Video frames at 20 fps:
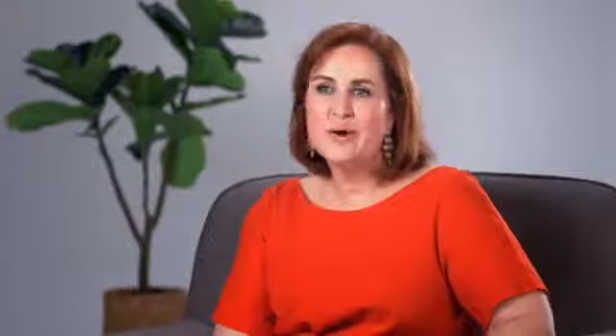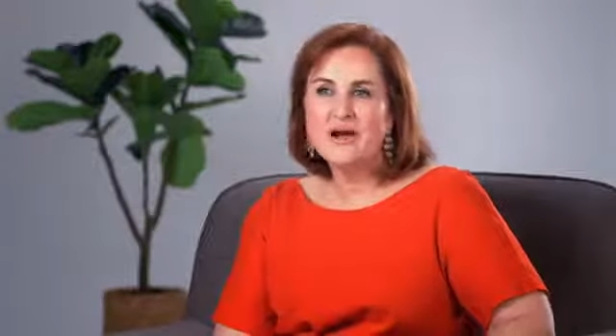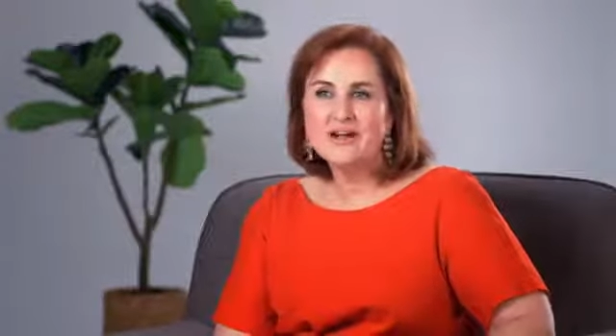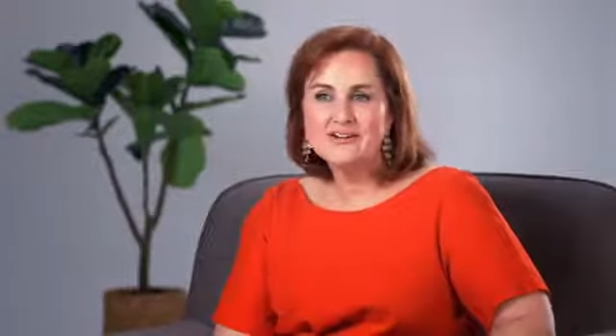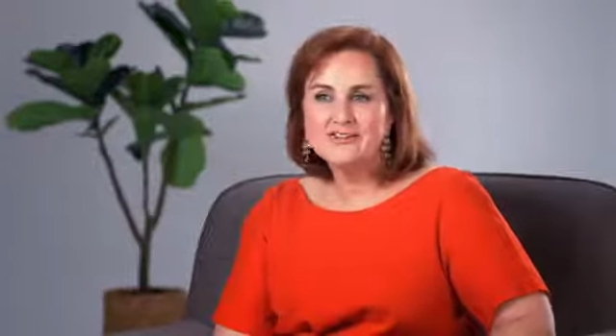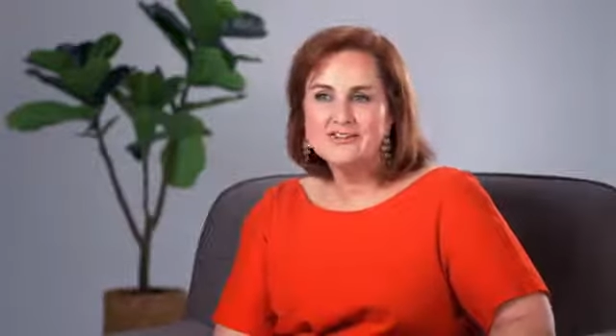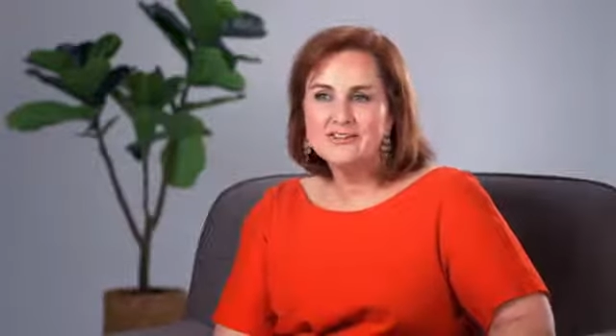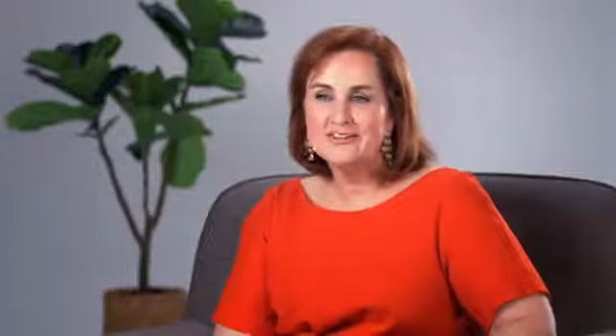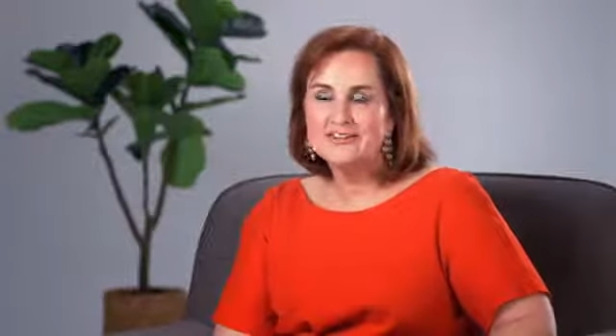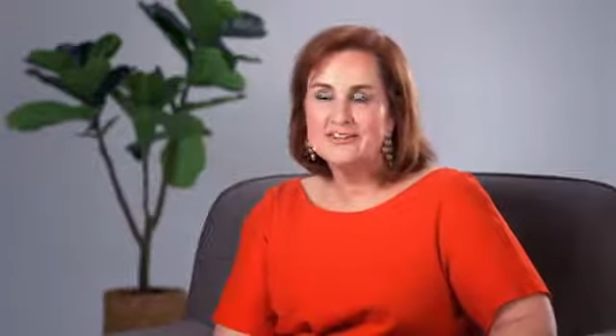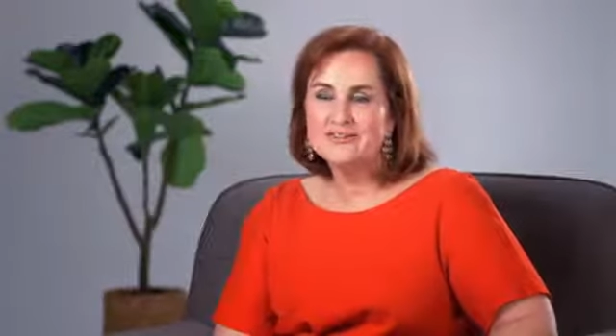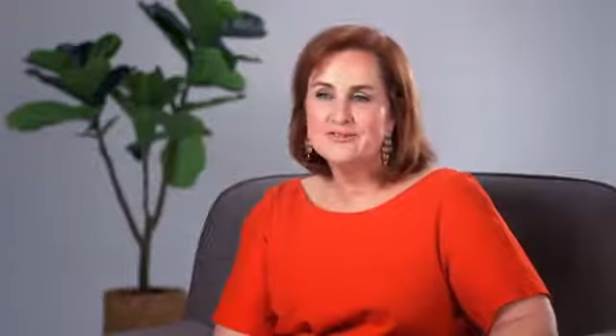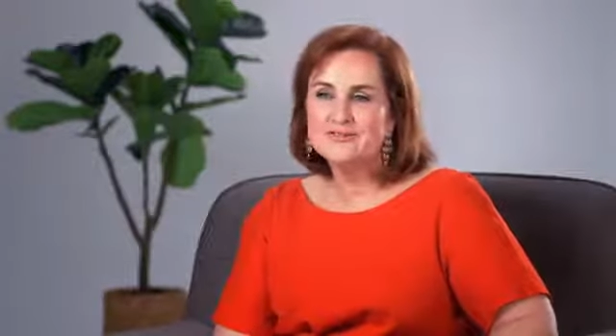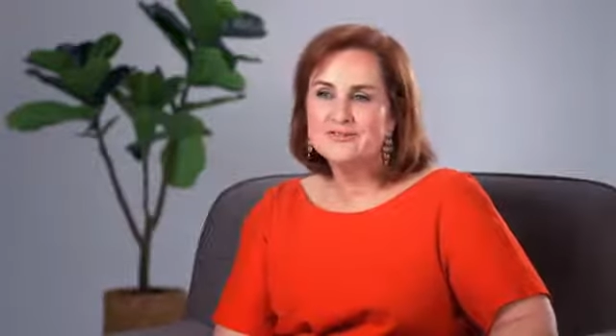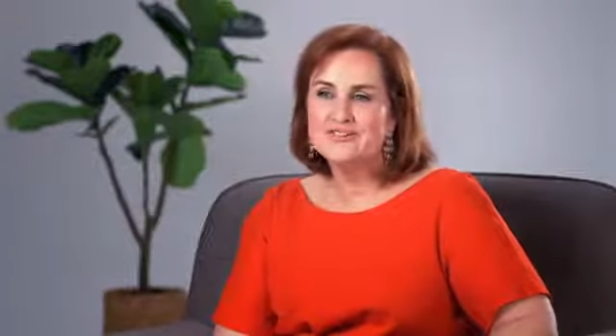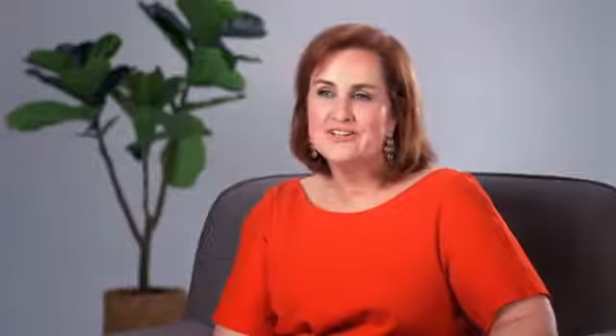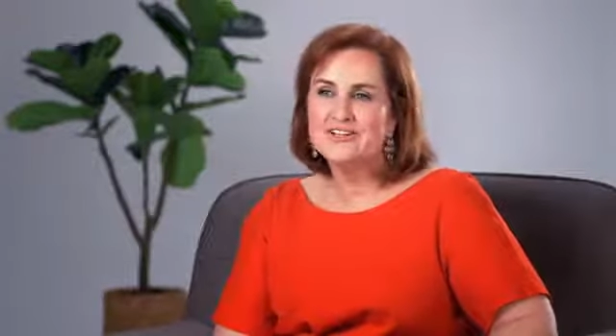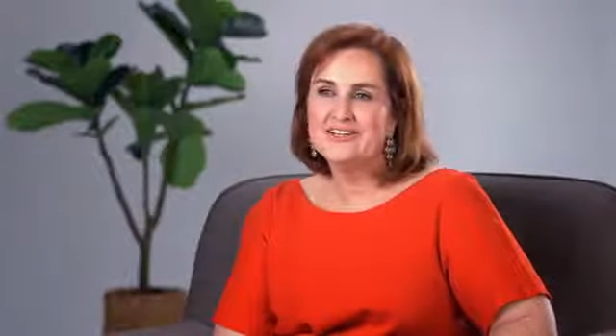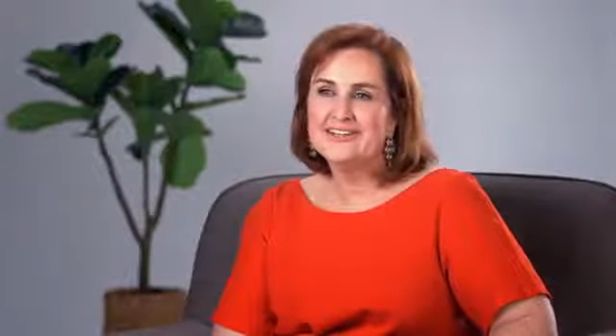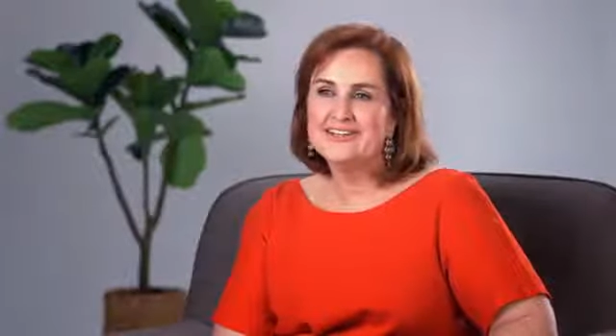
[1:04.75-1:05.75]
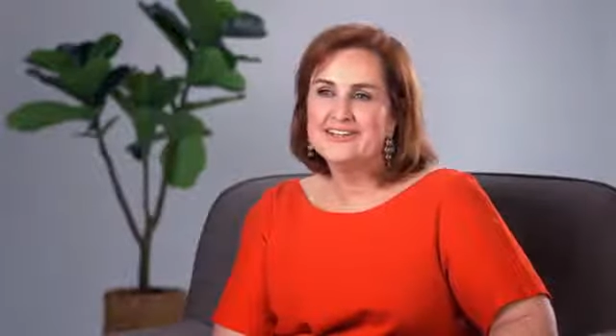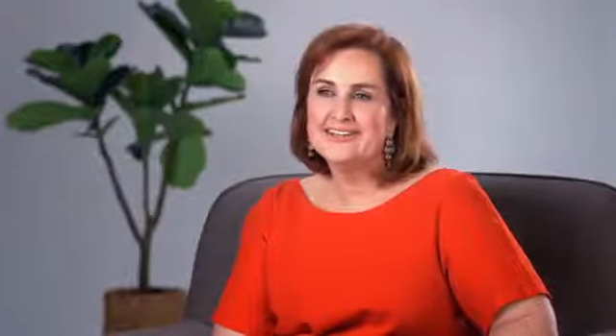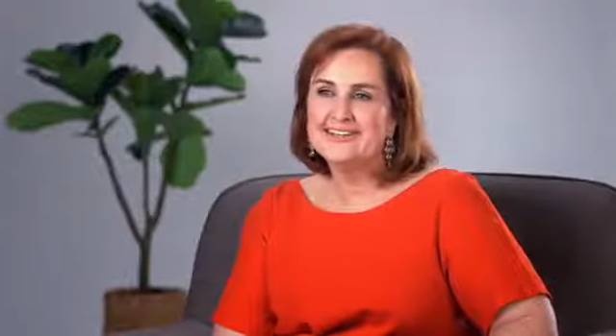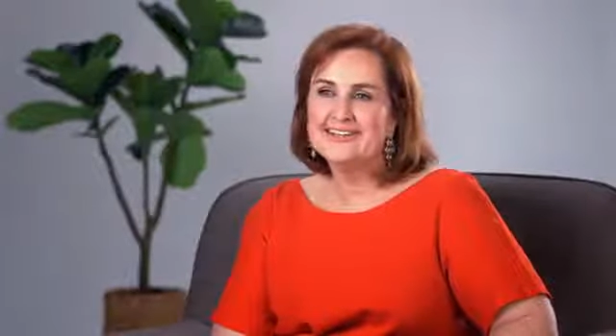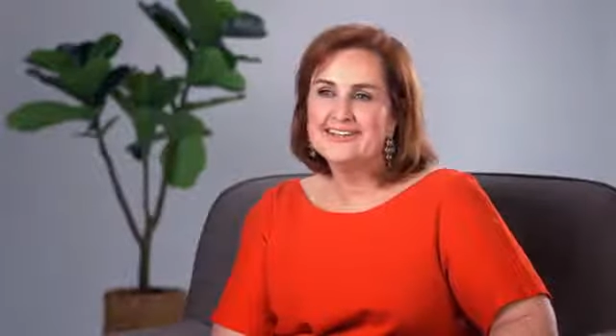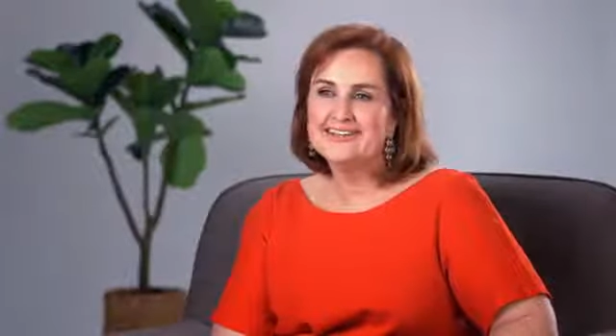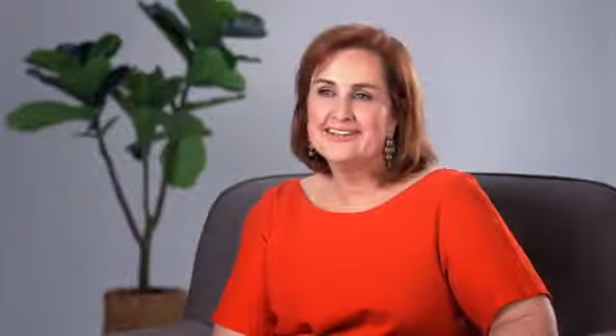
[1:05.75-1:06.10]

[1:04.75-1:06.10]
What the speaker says: why she loves Genie,